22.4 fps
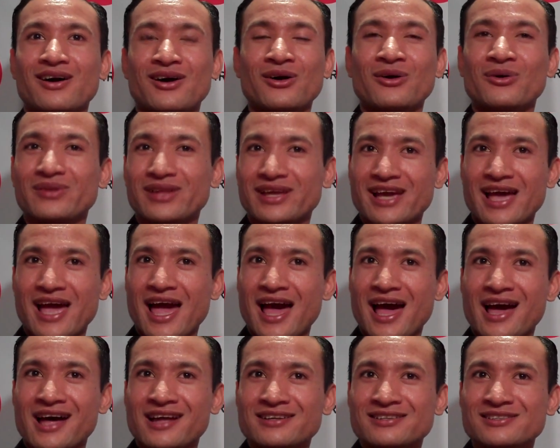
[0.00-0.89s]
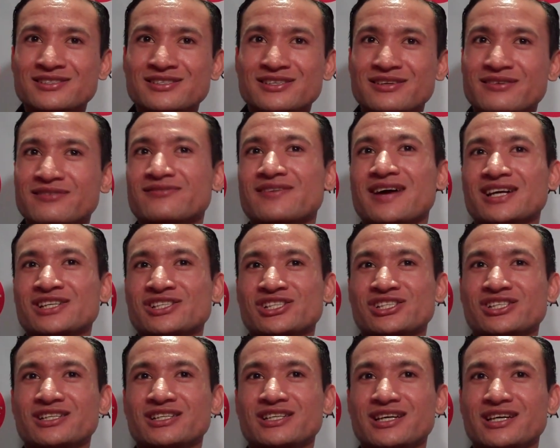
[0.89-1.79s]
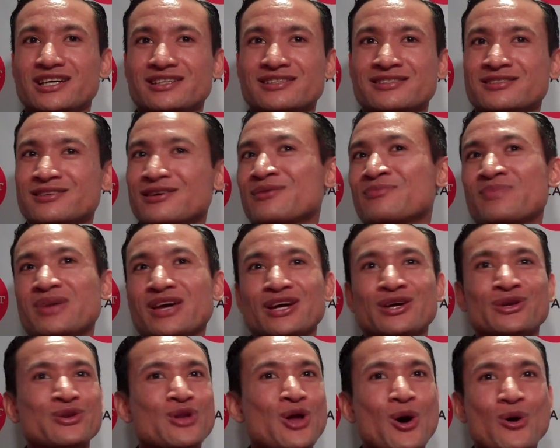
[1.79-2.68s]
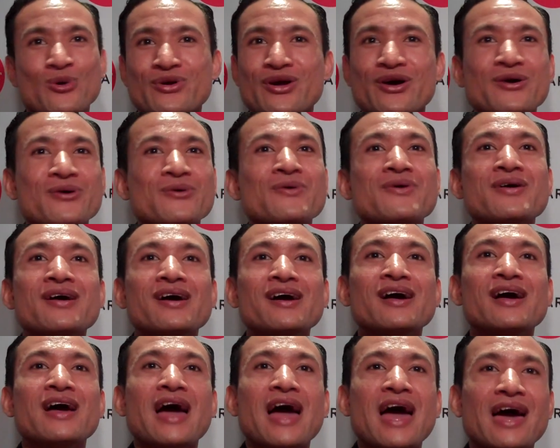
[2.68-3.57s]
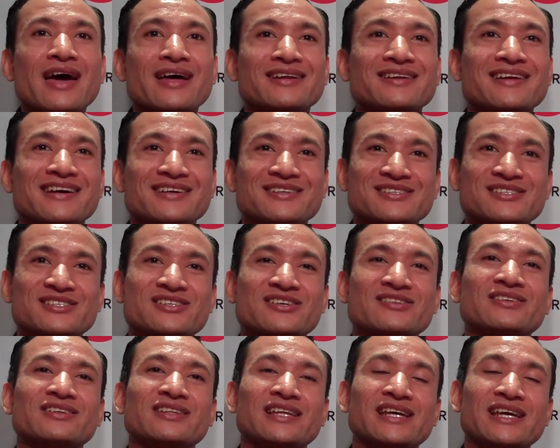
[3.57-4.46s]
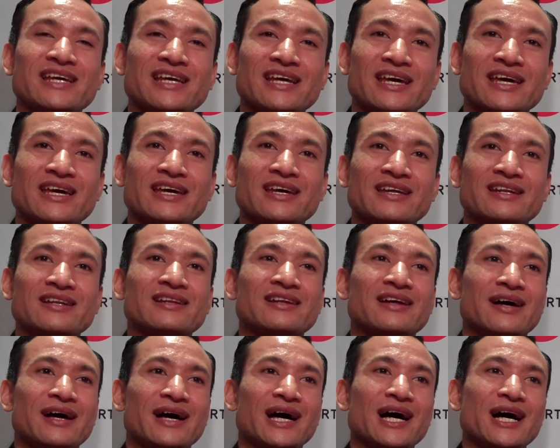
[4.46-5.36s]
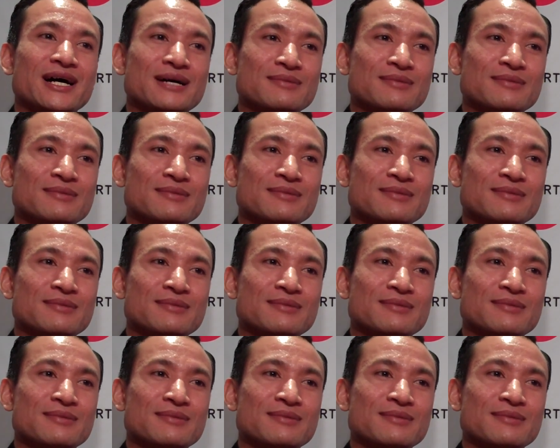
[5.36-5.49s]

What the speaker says: are holding hands in affection, it's a big no-no. And certainly in